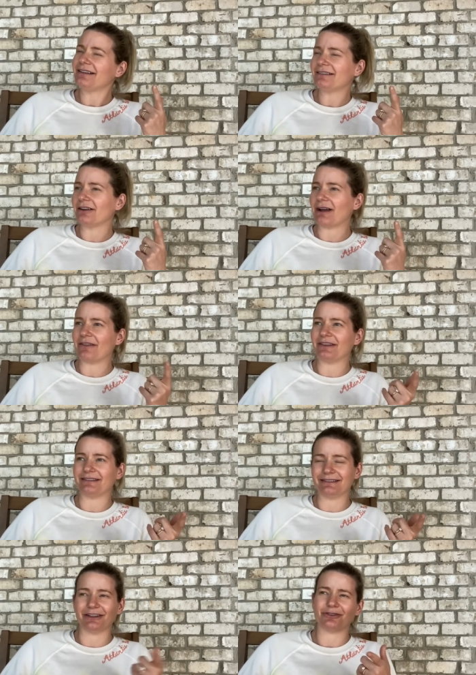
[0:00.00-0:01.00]
around the,
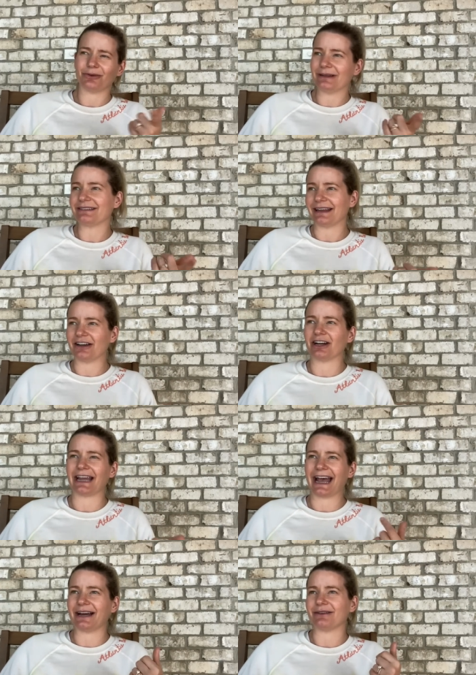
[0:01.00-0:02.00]
you know, two weeks later
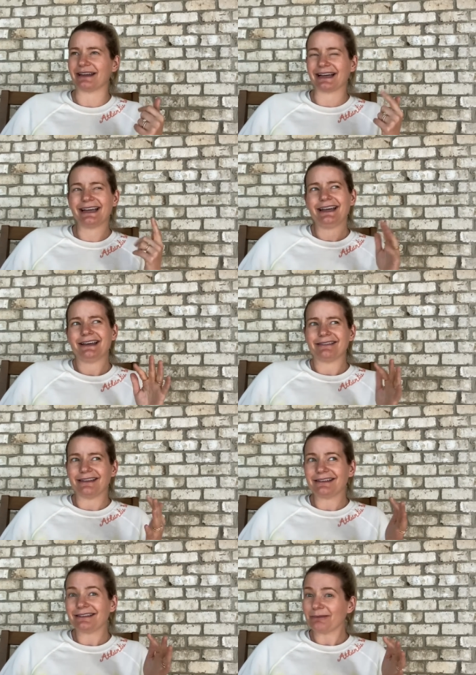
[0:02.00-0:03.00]
again, I was like,
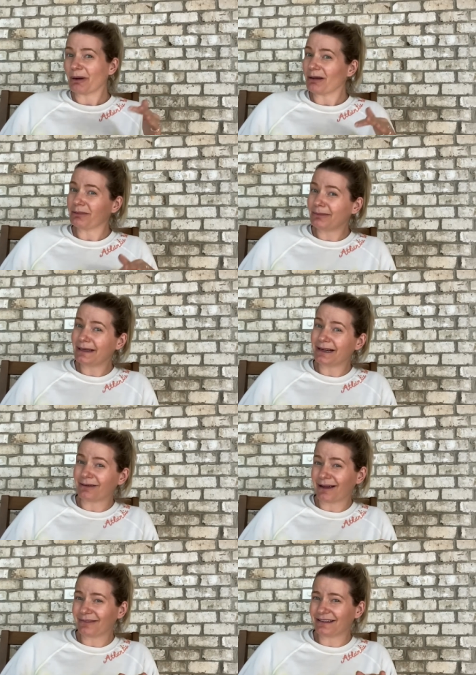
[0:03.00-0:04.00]
this is probably
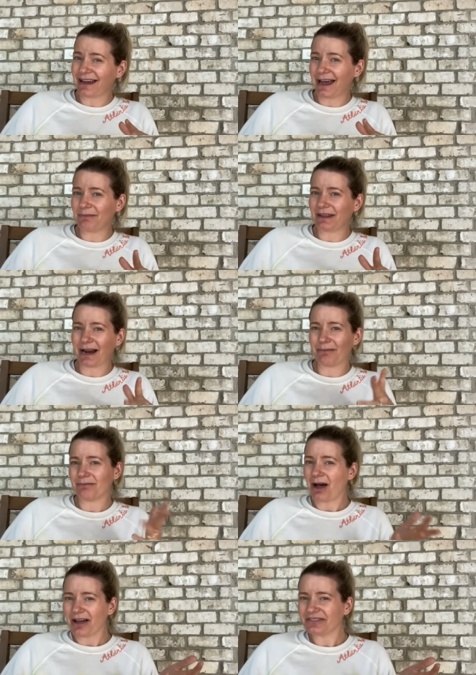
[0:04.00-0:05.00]
around the time that I'm
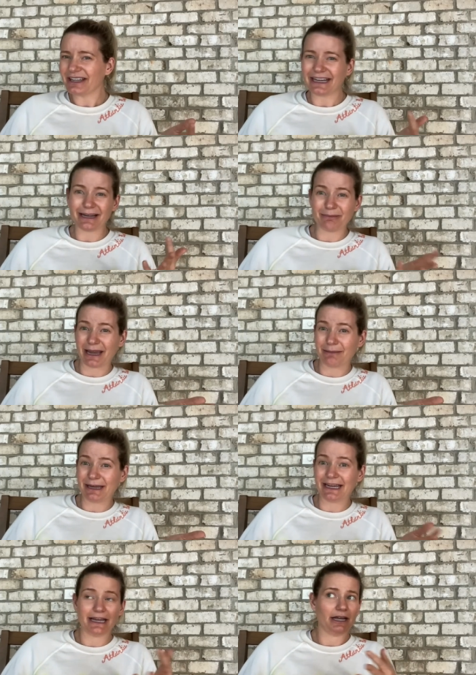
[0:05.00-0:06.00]
ovulating,
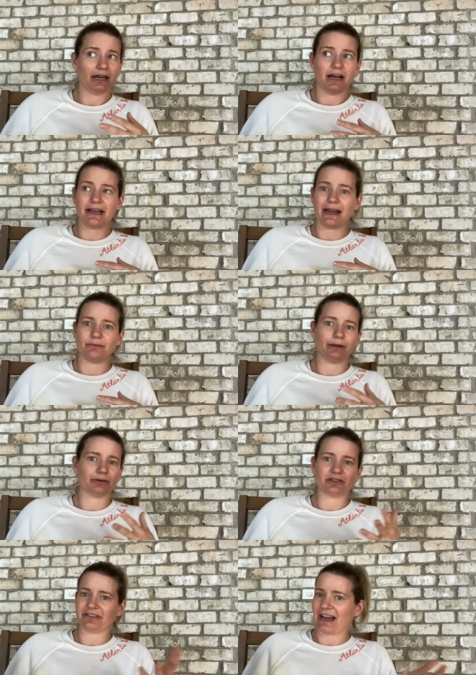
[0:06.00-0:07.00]
maybe. Again, we were
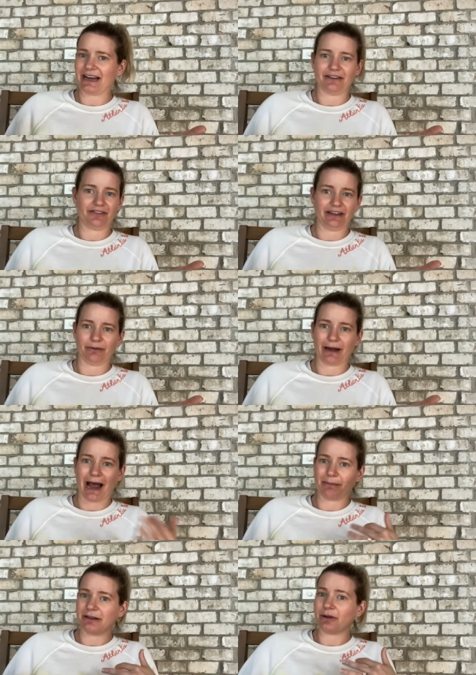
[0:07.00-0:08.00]
just kind of seeing what
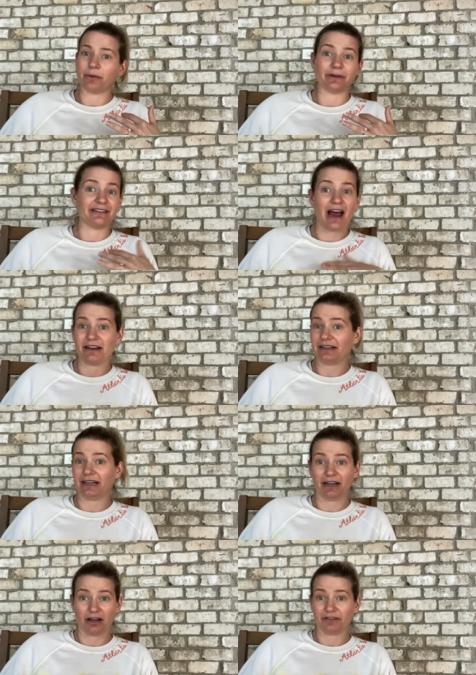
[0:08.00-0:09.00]
happened. So I was not
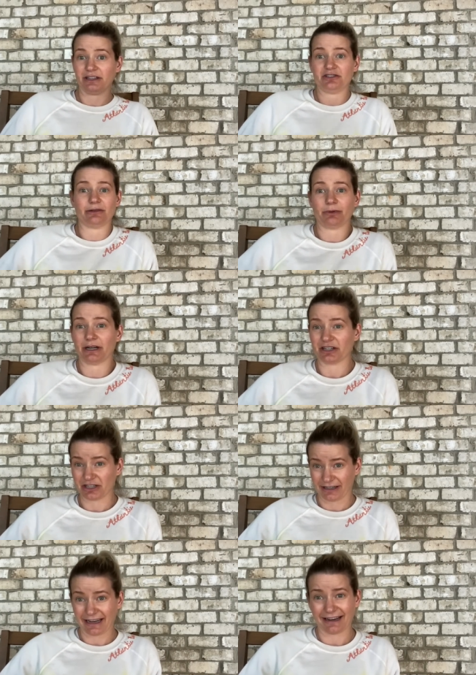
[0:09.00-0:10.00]
taking ovulation
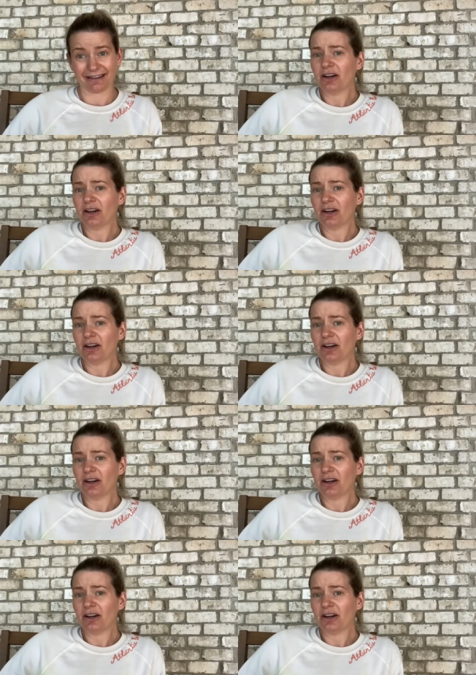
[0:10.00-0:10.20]
prediction kits